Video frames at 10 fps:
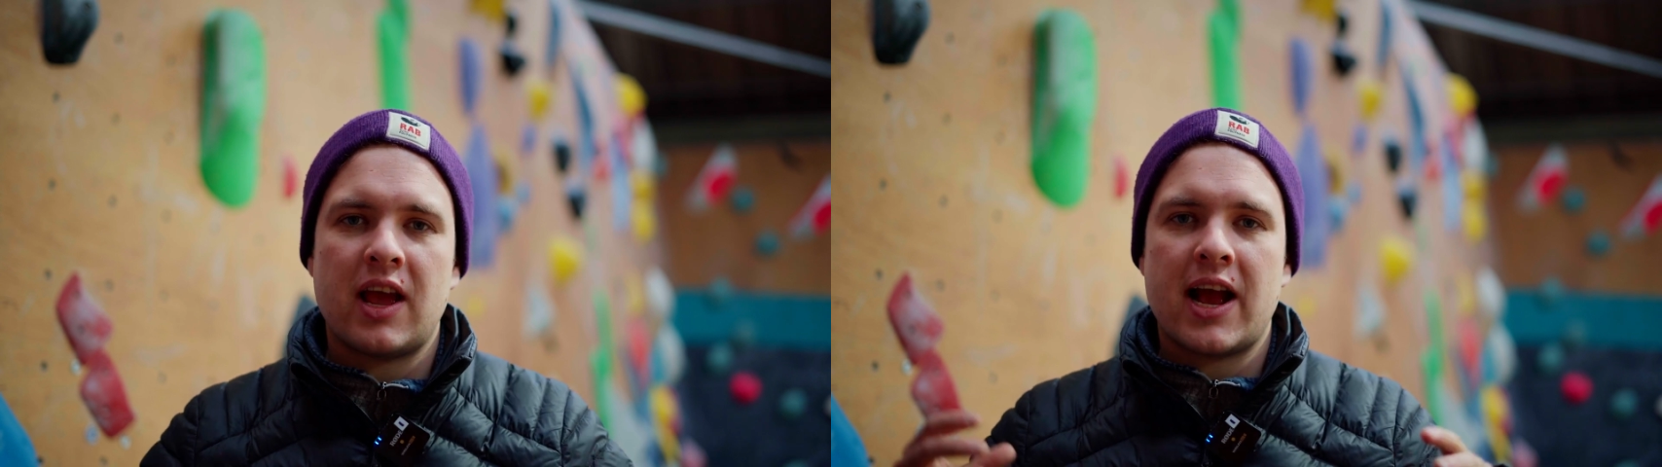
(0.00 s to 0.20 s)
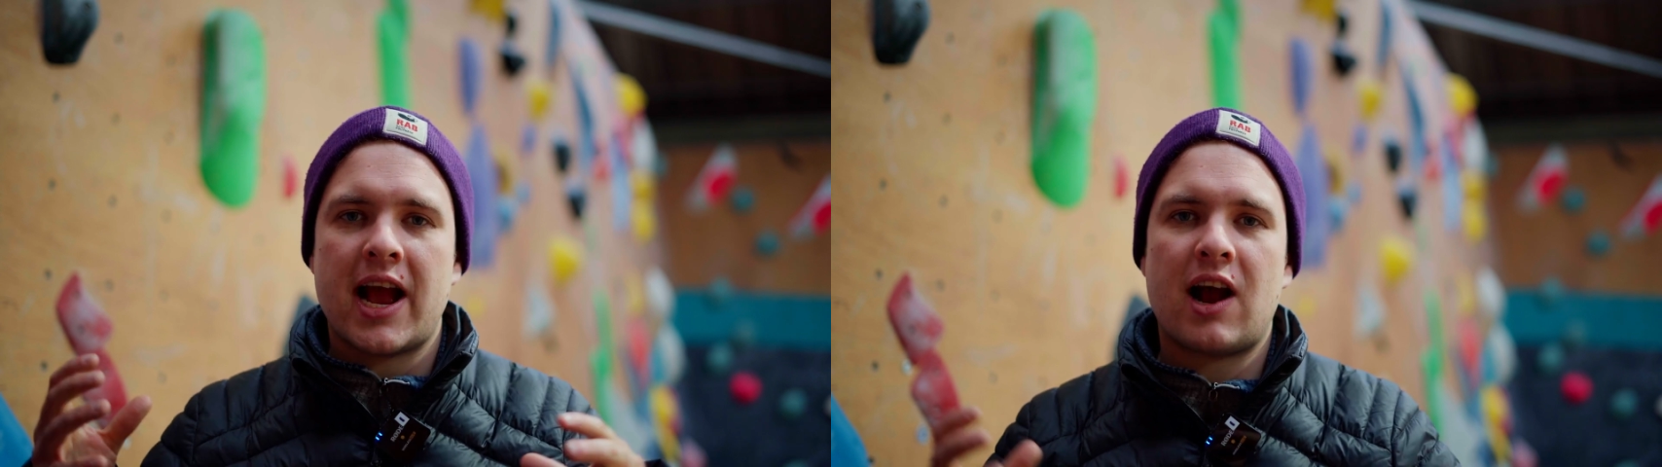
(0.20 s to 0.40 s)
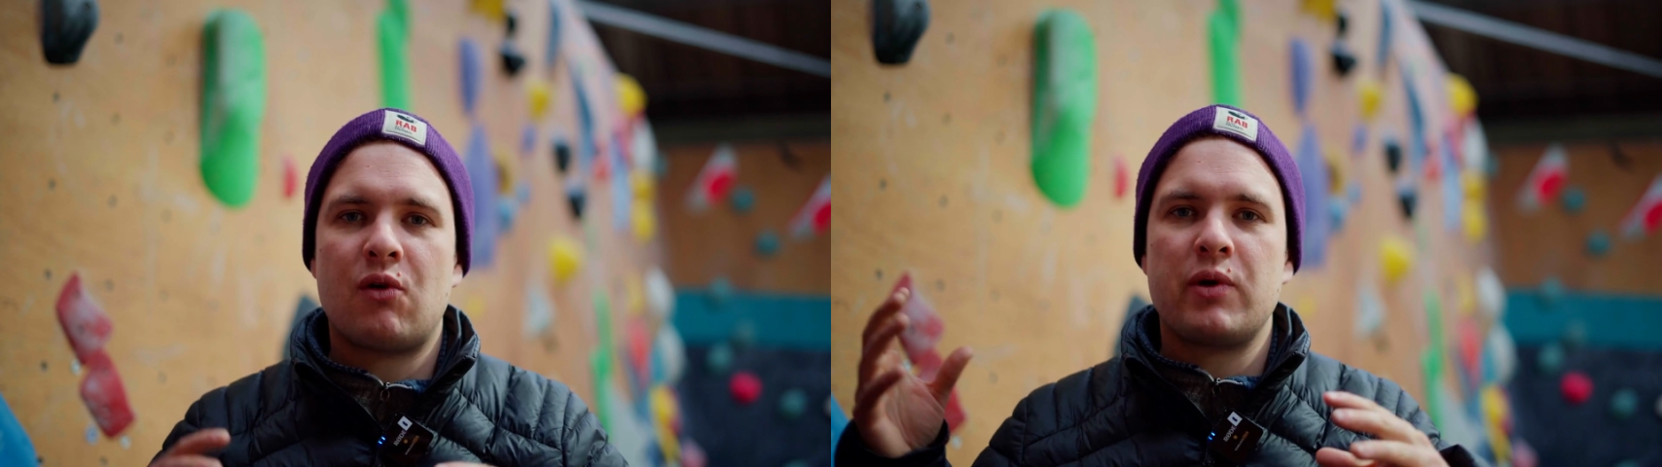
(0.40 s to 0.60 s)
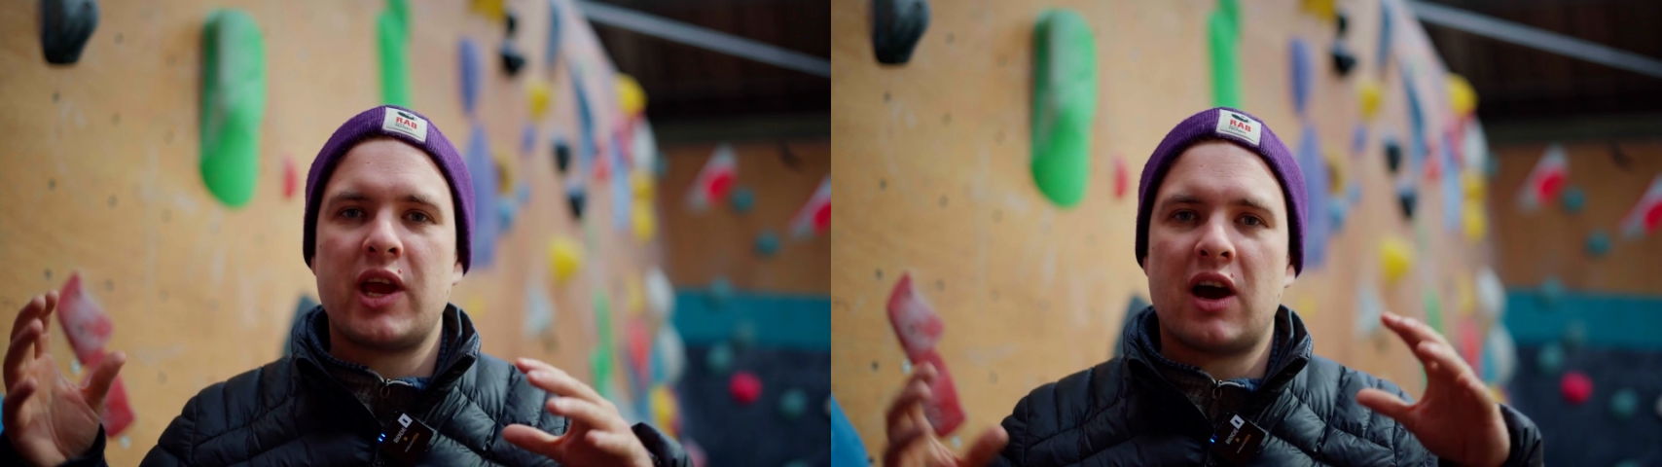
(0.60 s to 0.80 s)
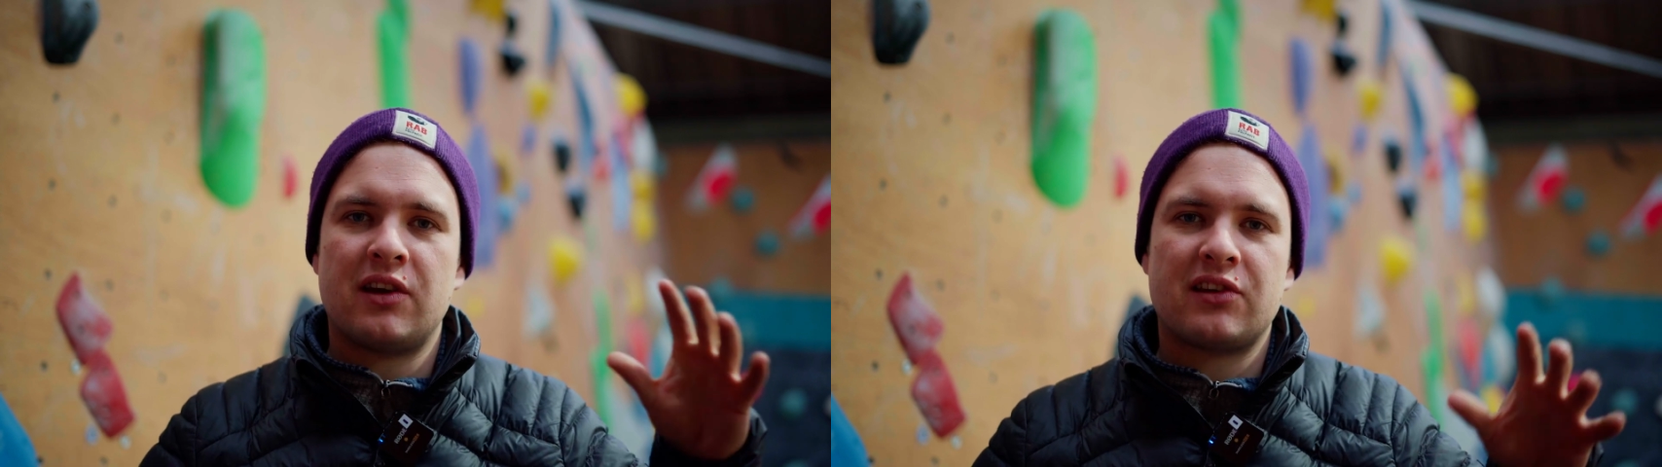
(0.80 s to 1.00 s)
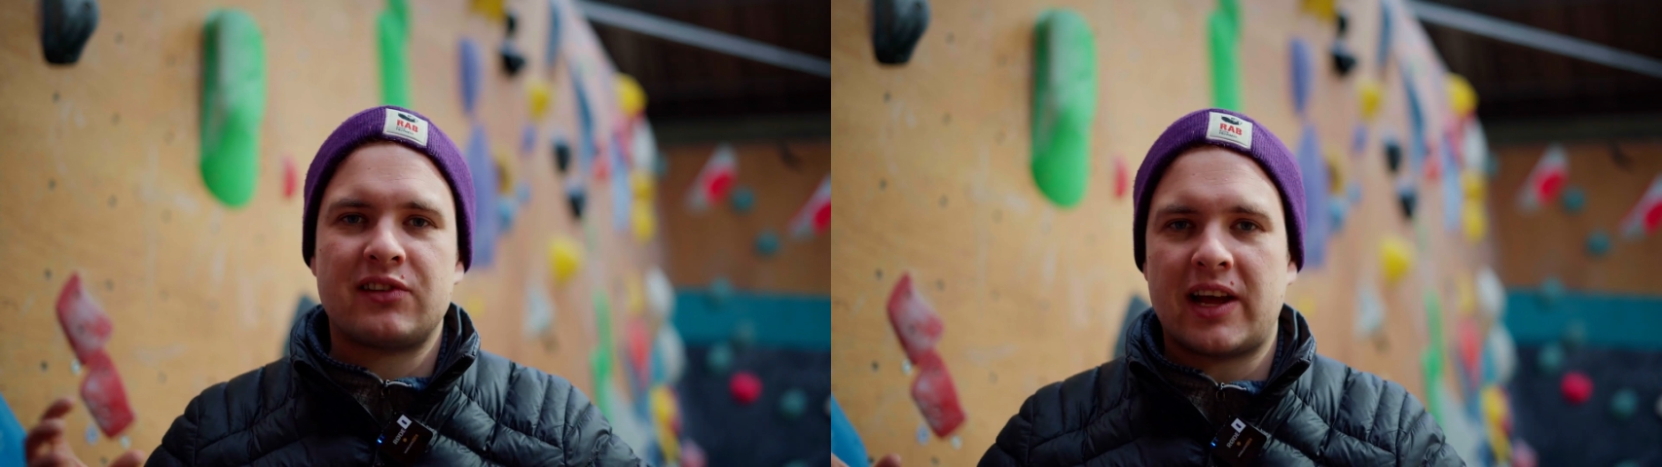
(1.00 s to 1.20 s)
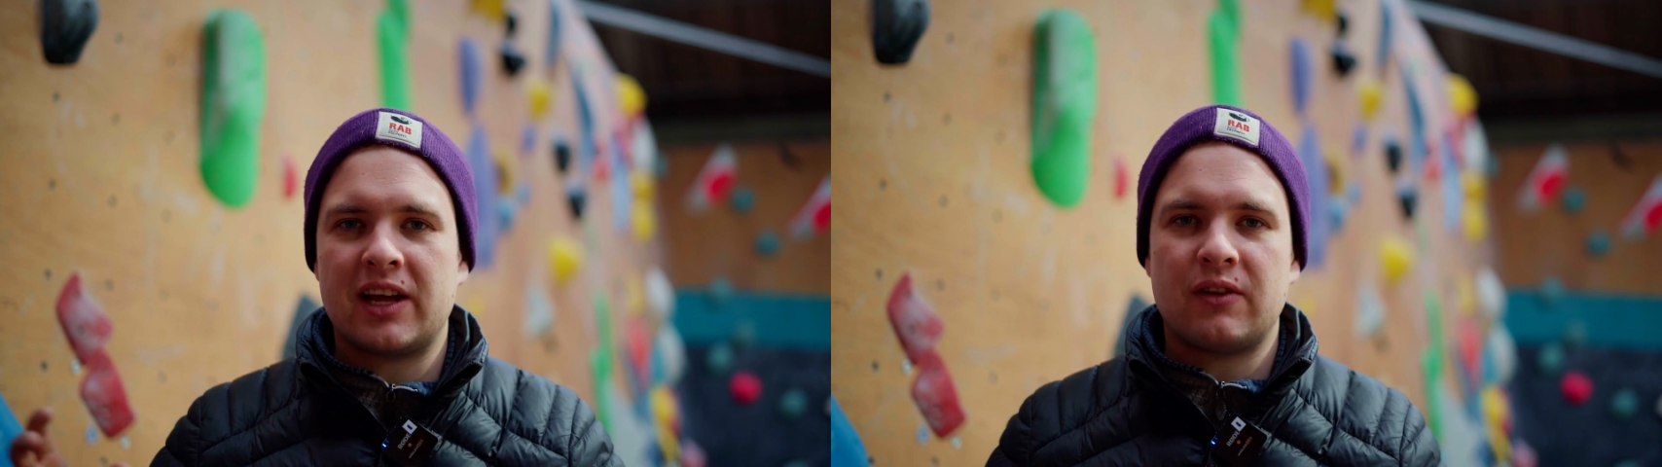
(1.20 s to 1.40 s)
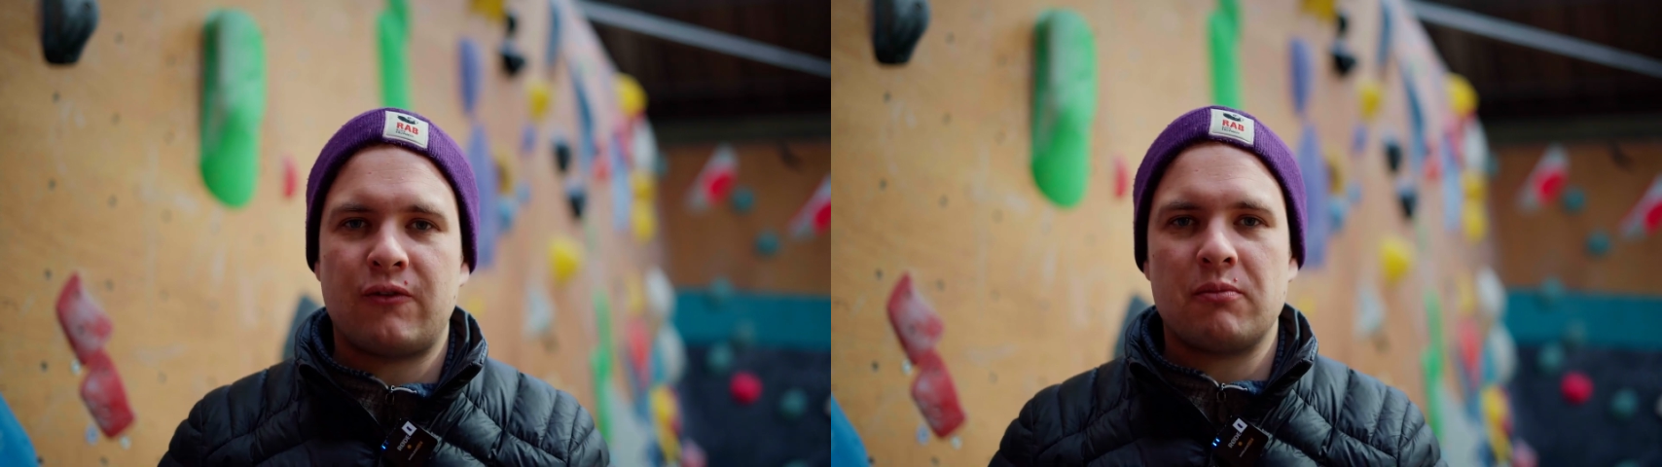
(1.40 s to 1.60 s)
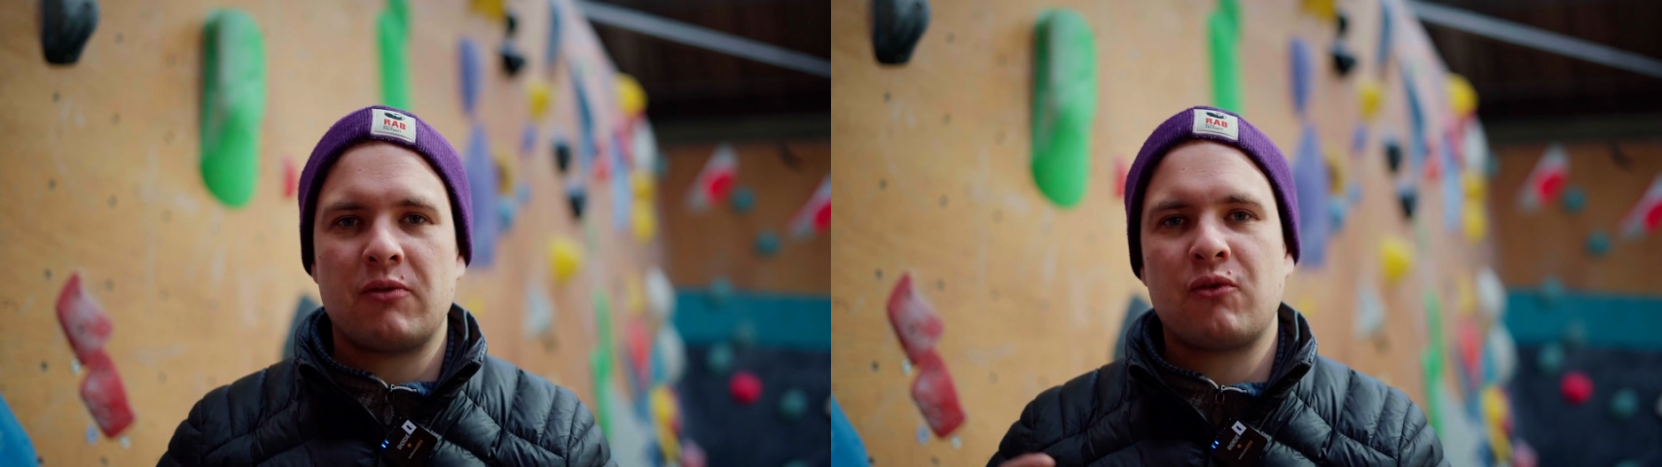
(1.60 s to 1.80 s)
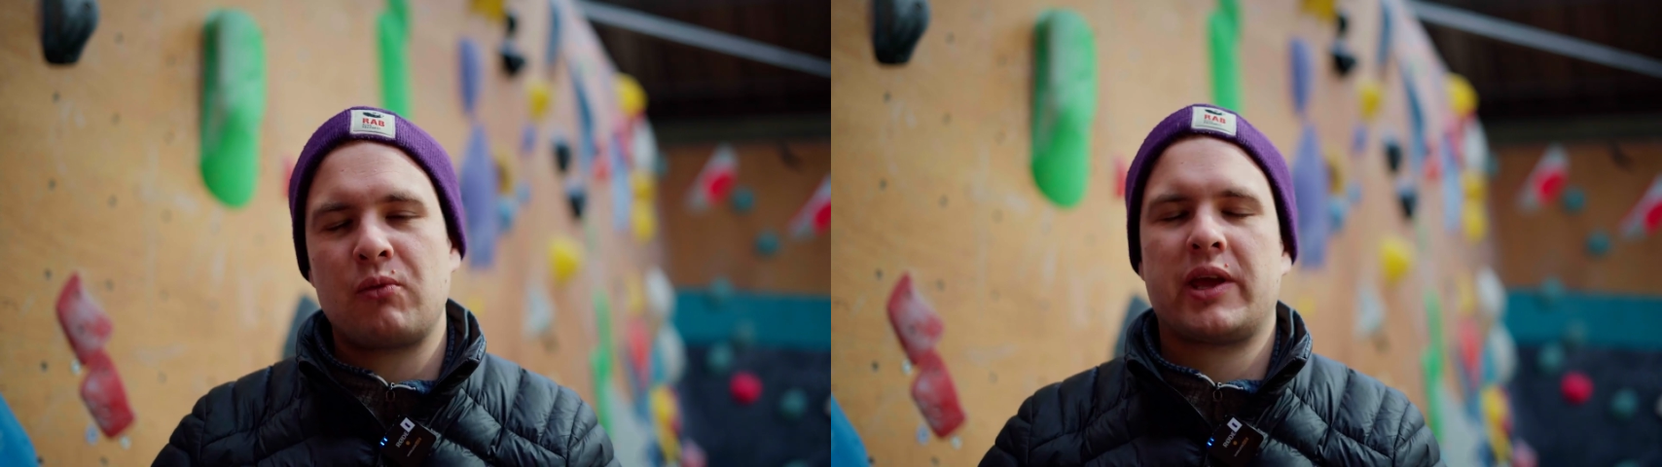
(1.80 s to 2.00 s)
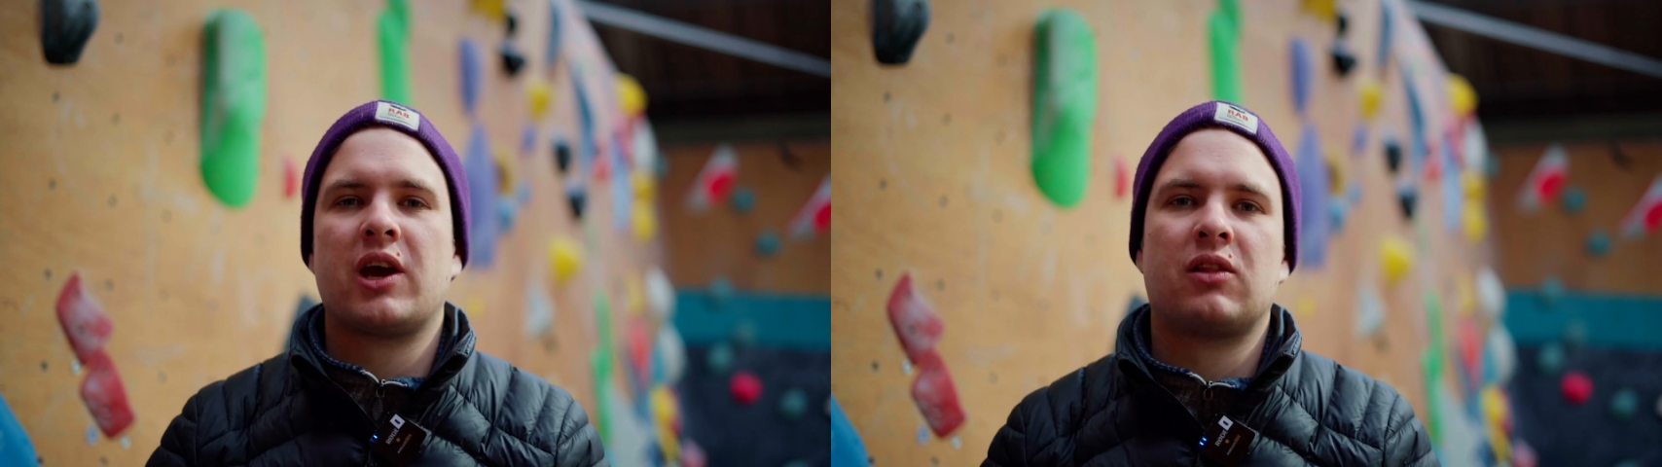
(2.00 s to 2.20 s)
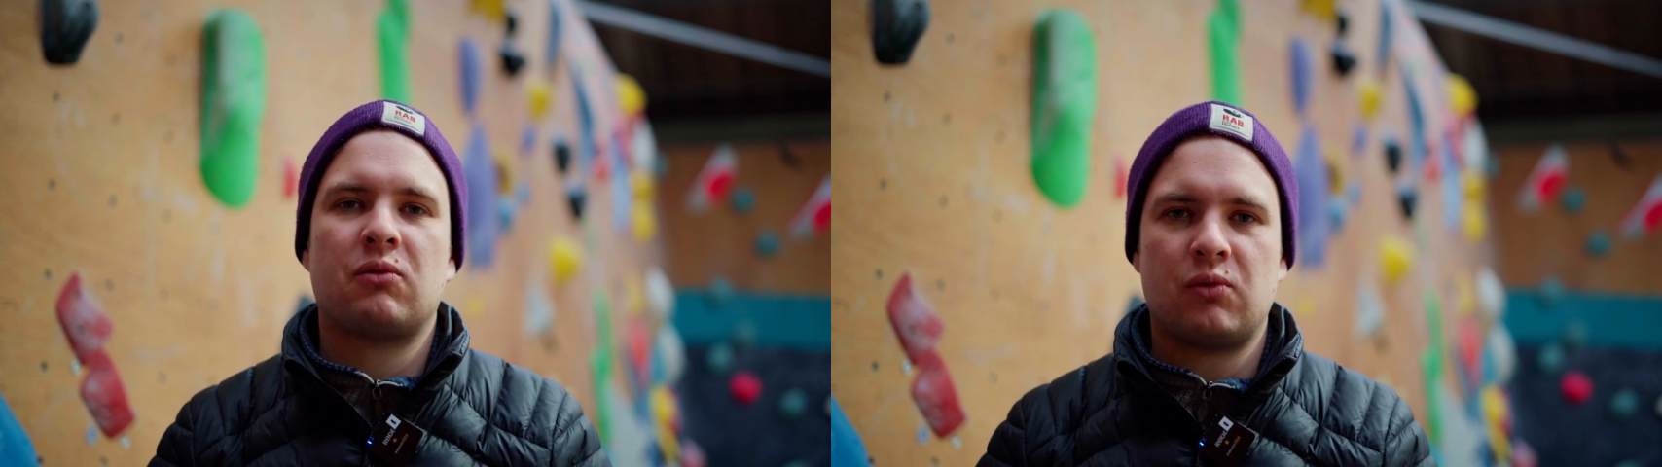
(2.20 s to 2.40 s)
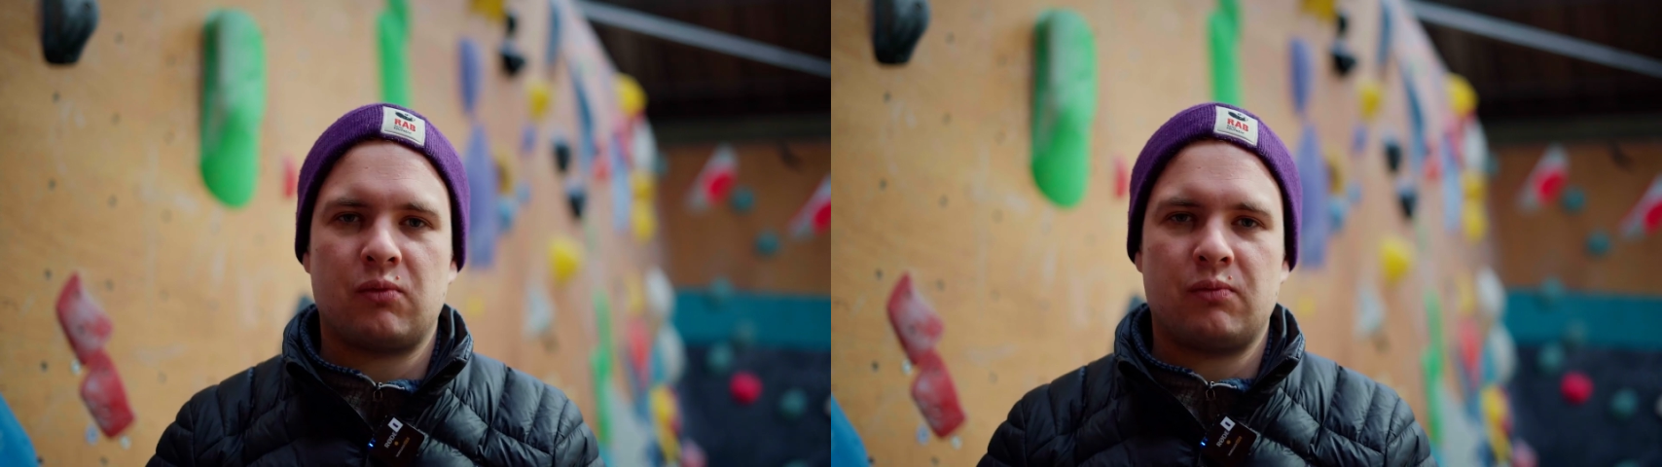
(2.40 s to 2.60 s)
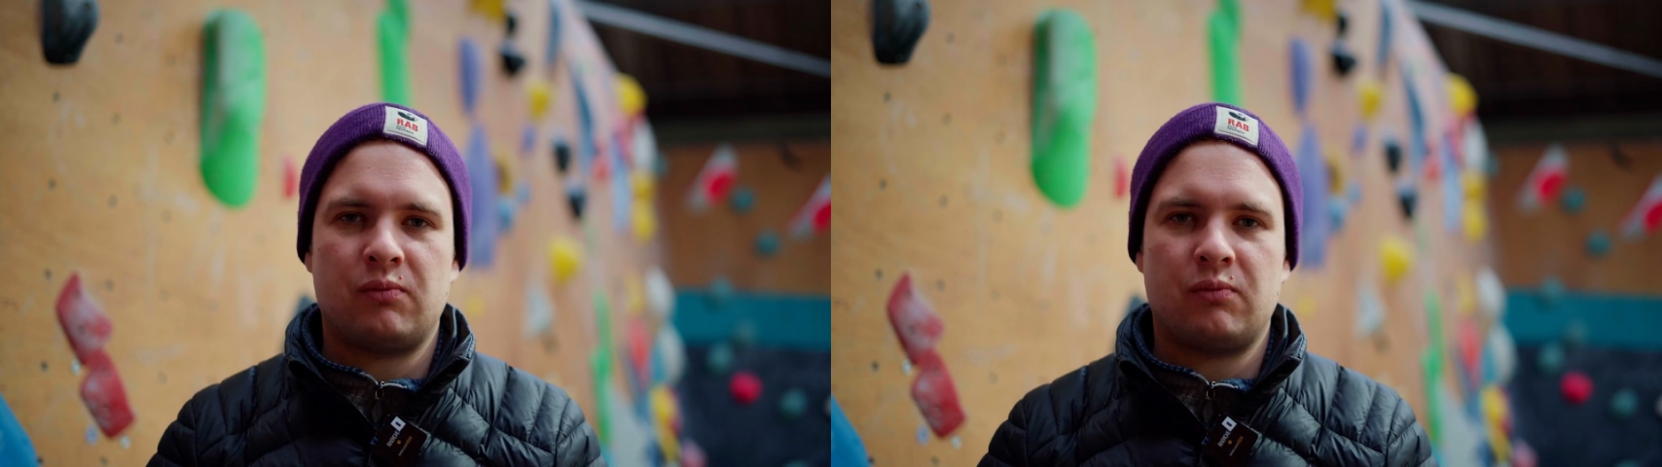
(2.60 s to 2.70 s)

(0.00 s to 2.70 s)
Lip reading: how we understand the foot before we get on the wall.